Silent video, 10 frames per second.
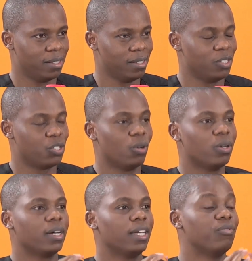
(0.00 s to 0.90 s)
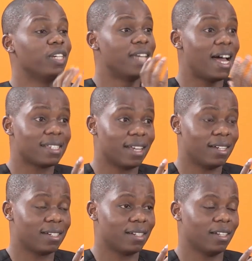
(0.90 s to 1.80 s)
So if it does
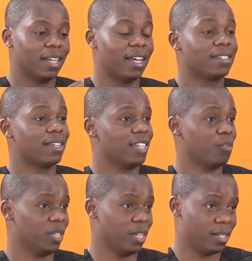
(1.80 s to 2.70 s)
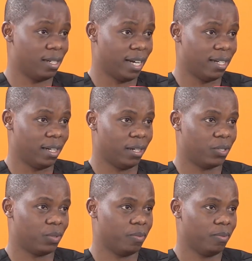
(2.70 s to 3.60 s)
that, then that's a step in the right
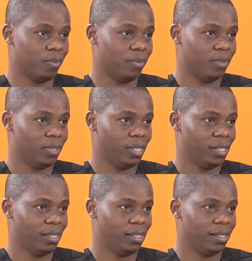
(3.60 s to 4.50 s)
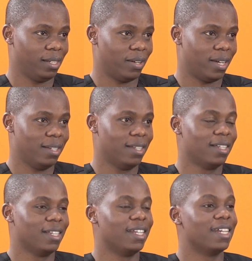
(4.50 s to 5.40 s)
direction. Okay?
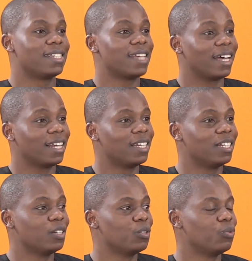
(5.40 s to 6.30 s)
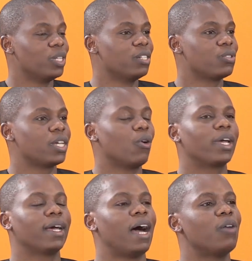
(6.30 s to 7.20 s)
Then secondly, we need to say,
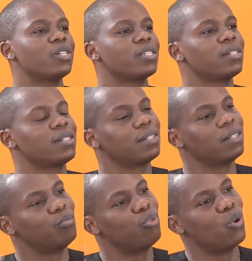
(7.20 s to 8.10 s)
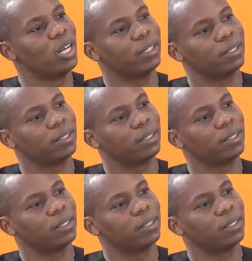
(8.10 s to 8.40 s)
okay, how is it pooling?